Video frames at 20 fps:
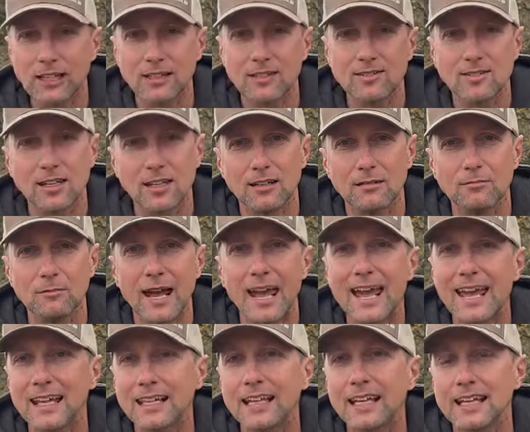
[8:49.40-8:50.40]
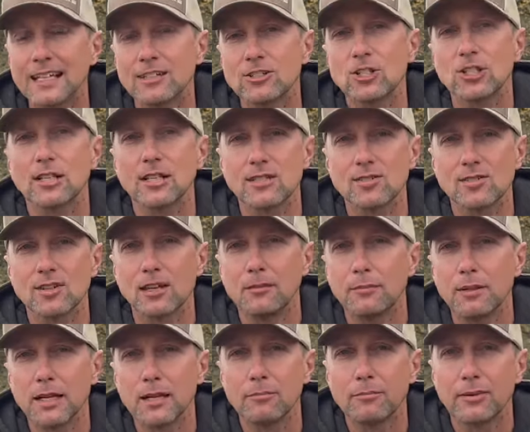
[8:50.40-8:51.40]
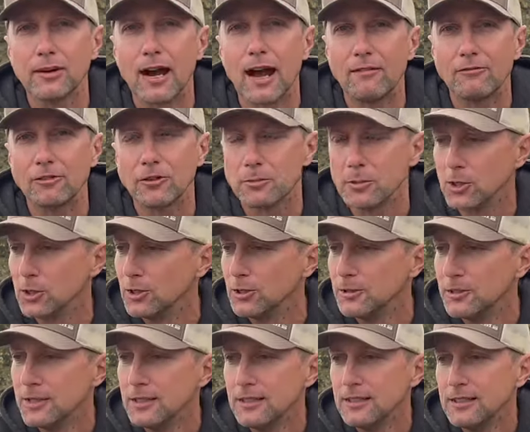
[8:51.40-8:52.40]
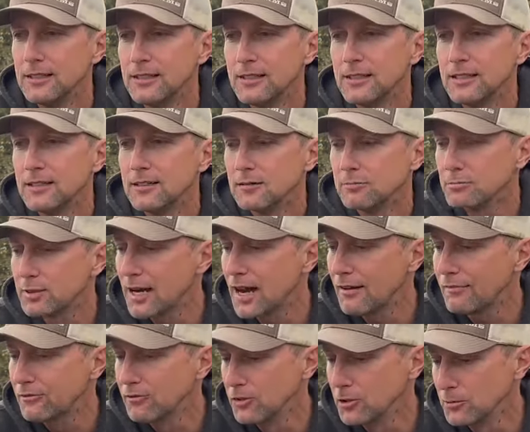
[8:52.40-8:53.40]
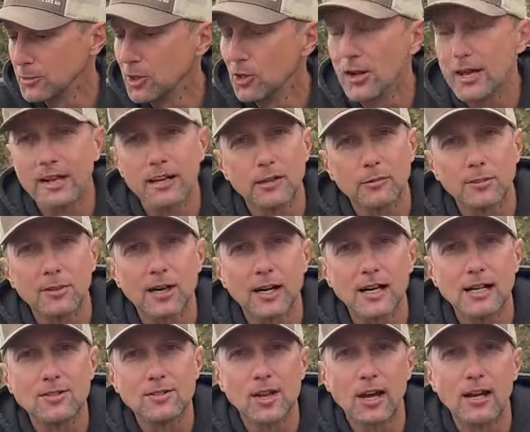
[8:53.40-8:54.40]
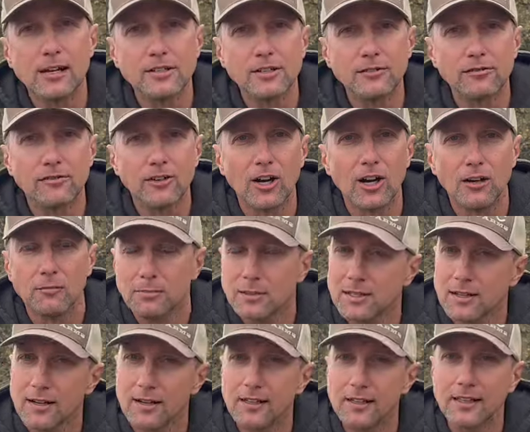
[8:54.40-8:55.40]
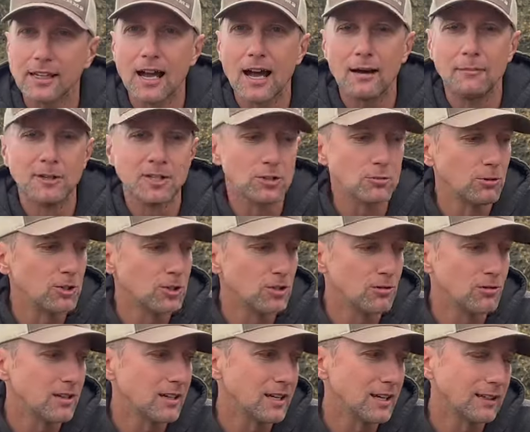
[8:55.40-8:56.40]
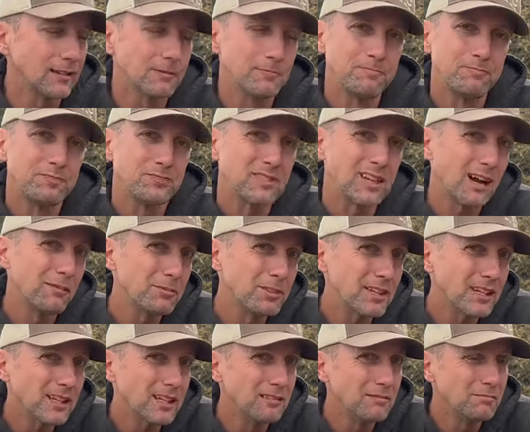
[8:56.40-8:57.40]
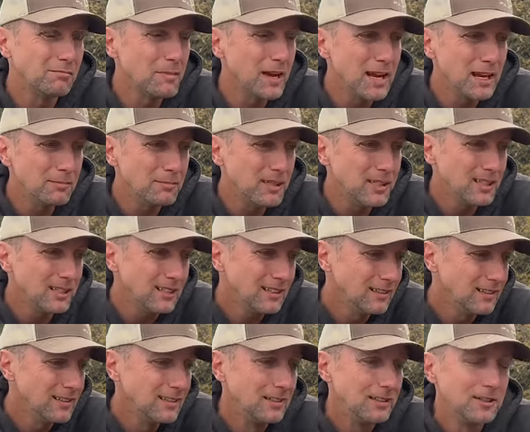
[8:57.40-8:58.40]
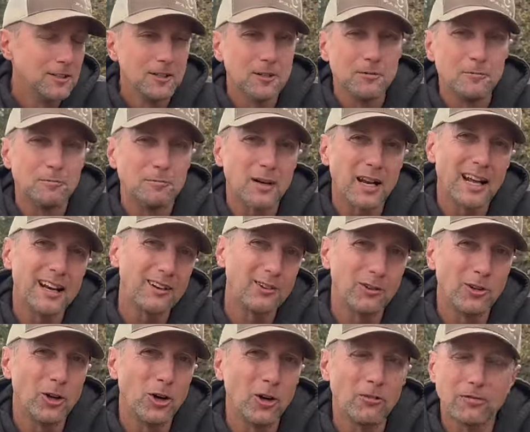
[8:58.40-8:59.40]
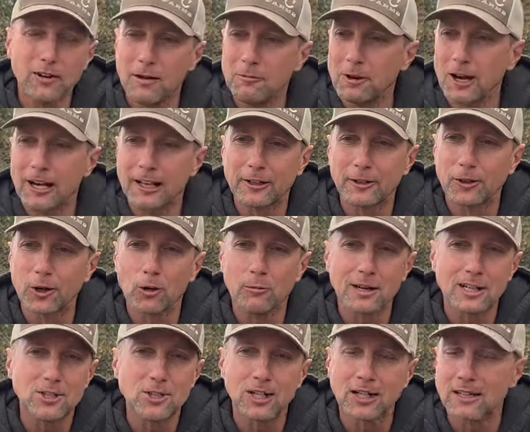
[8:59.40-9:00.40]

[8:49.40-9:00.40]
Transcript: can, egg laying chickens can be a profitable, profitable enterprise on your farm? Put down in the comments what you think. I'm thinking maybe, but I don't know if I'm gonna grow my chickens